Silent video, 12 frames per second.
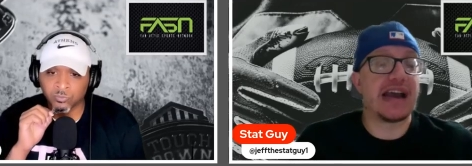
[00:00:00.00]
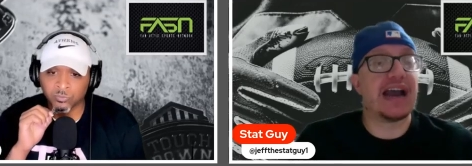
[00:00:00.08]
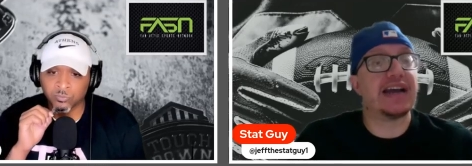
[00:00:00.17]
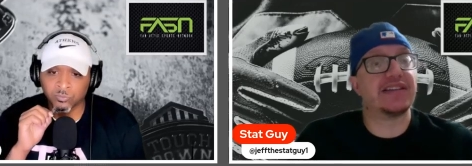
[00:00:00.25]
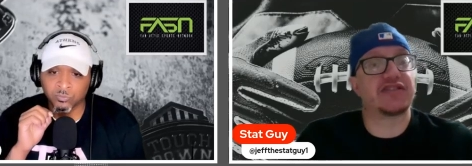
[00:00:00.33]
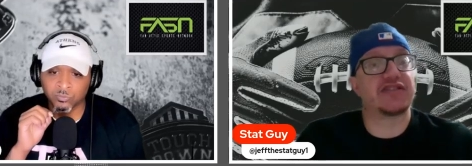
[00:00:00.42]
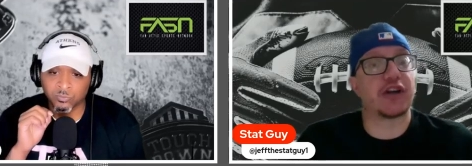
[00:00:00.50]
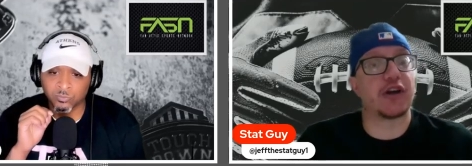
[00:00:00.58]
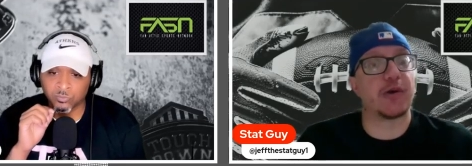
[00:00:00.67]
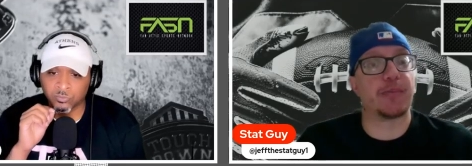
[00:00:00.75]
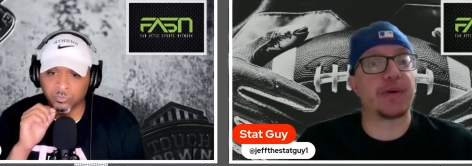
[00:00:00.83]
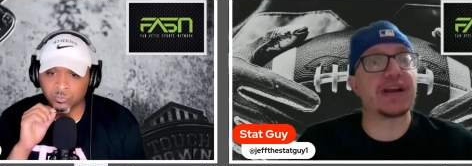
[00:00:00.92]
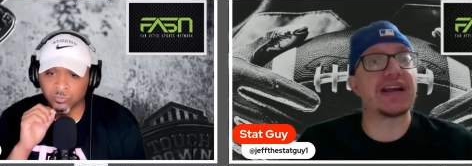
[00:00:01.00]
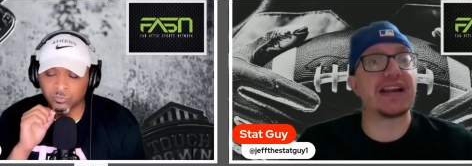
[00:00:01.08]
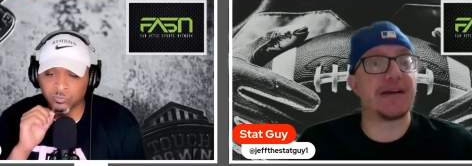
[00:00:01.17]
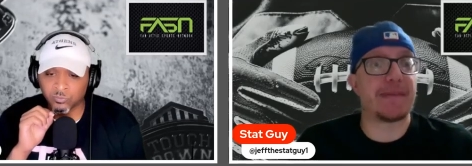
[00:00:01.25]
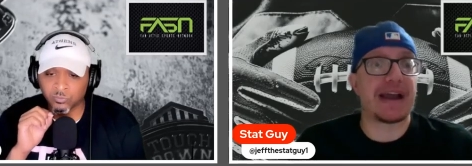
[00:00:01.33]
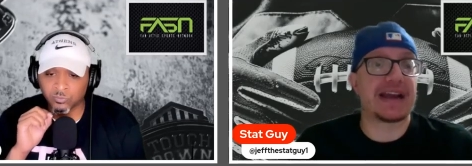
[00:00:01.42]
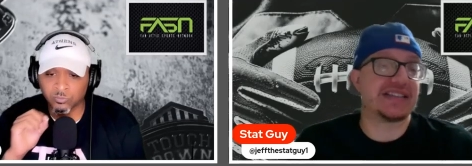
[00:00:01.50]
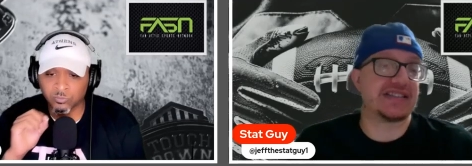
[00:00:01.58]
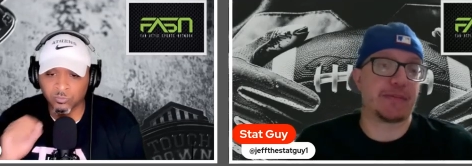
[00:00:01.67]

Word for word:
Speaker 1: And so bringing him back, he's a